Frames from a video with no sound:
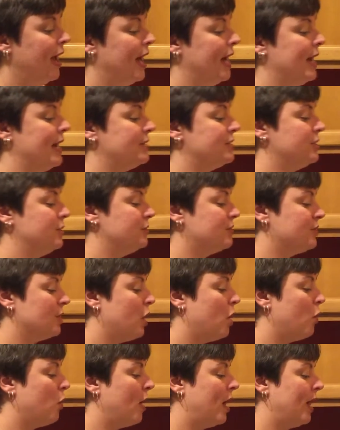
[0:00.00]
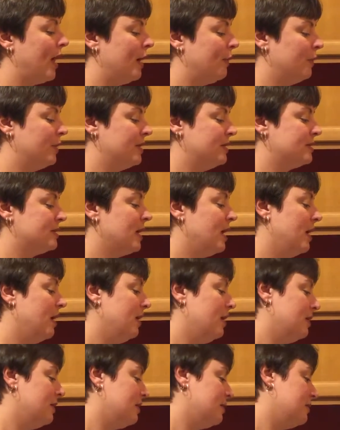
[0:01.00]
And as you saw while I was
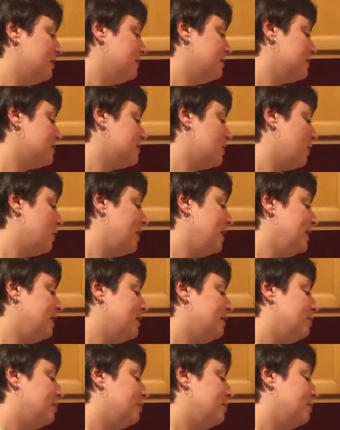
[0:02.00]
soaking